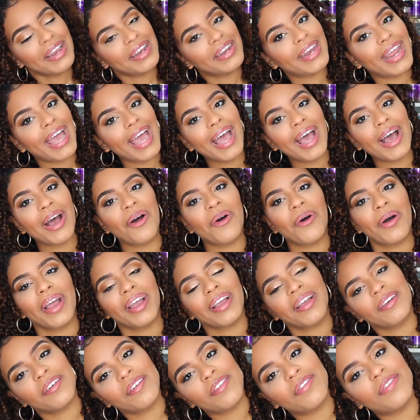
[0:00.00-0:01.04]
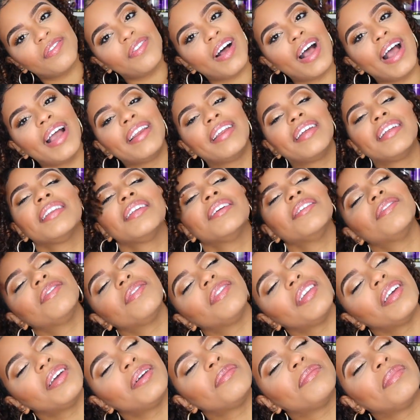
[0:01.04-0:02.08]
Now I can finally
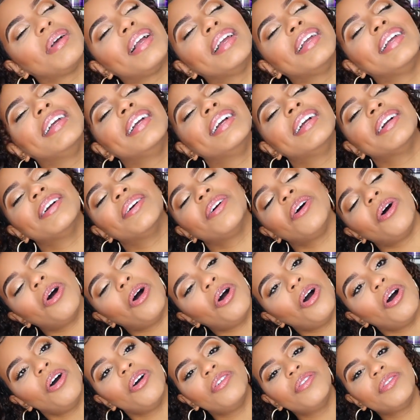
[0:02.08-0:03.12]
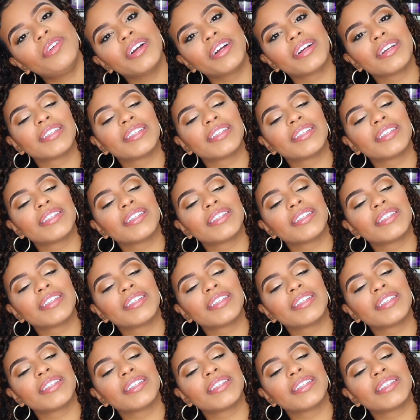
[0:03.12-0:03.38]
flip my hair over,